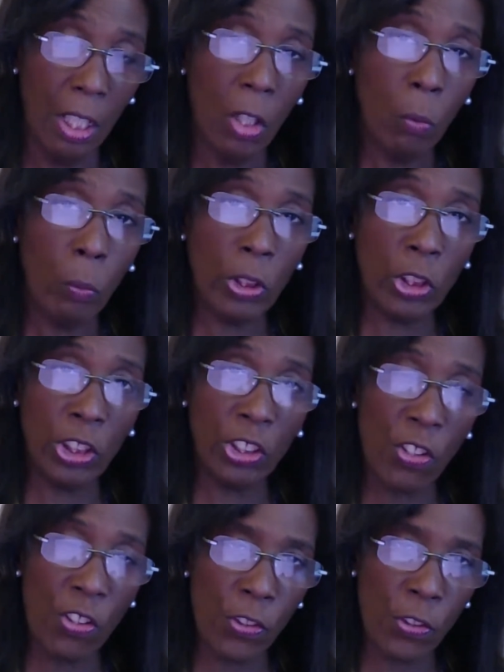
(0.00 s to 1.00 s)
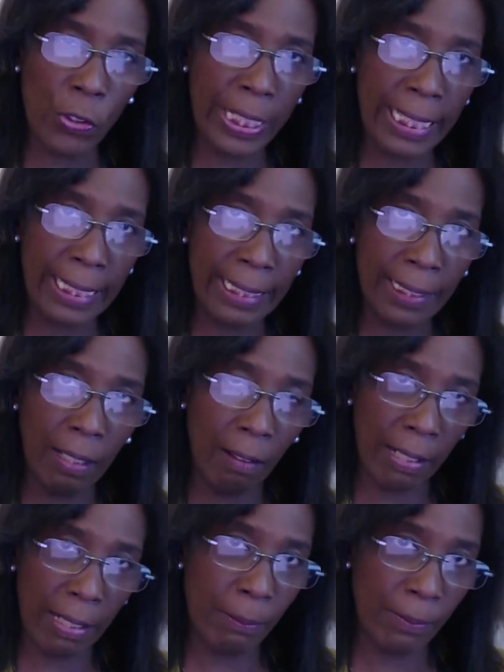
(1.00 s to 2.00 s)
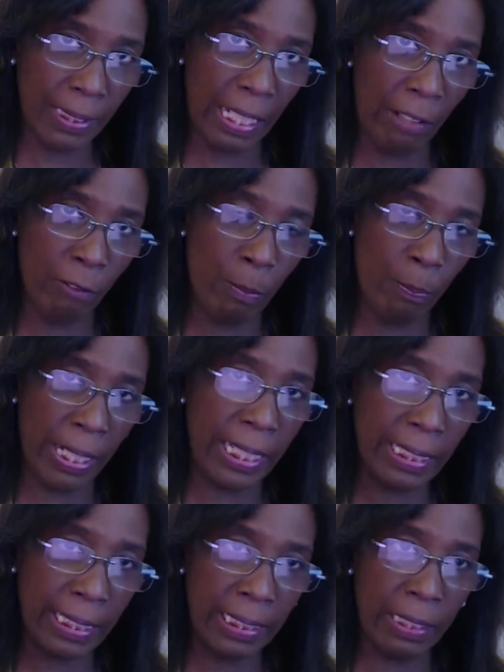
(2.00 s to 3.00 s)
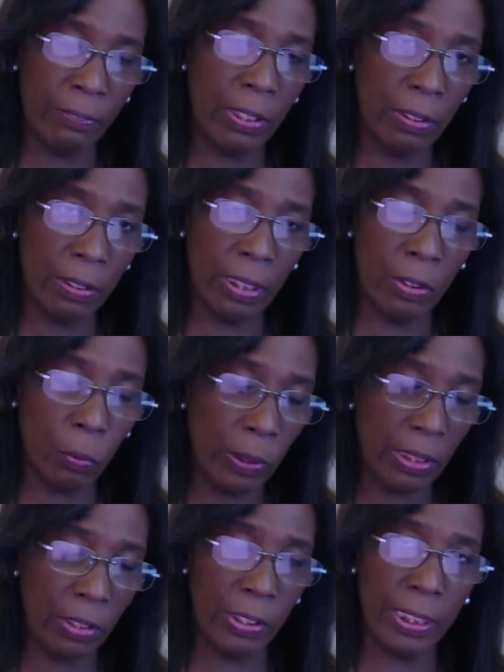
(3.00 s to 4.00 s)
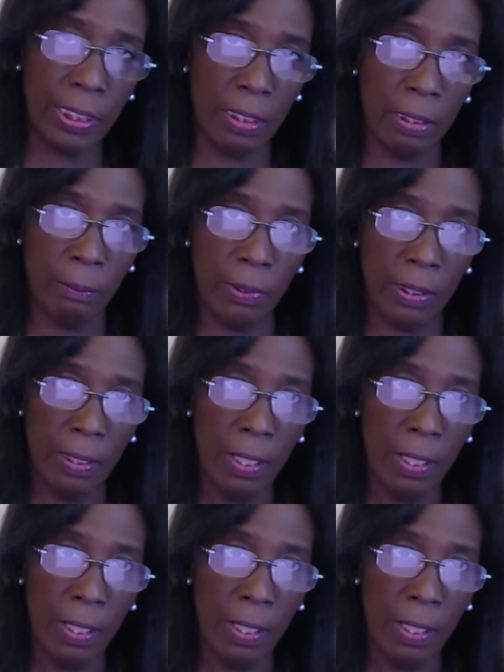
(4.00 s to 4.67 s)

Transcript: which is 3 times that remaining difficulty. It's always 3 times.